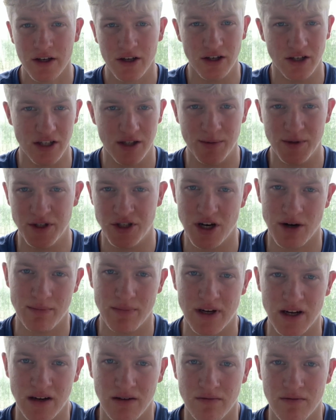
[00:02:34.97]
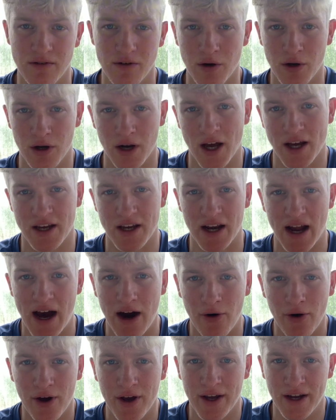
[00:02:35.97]
You need to be jumping for like an
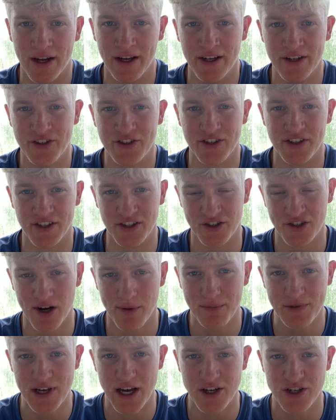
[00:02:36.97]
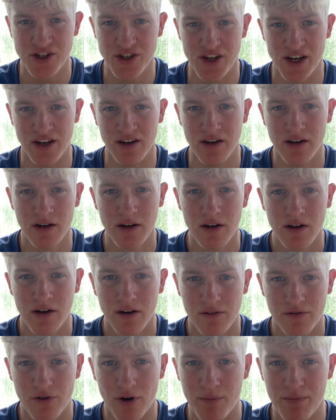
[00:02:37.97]
hour in each of these jump sessions, and
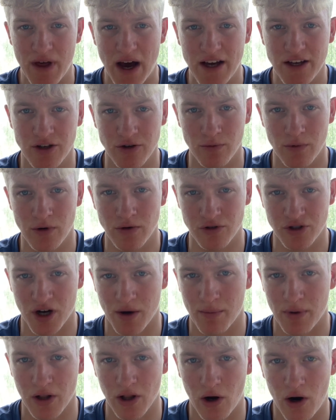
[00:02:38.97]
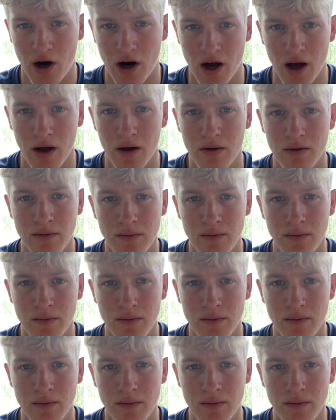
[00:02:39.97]
from that you will jump a lot higher.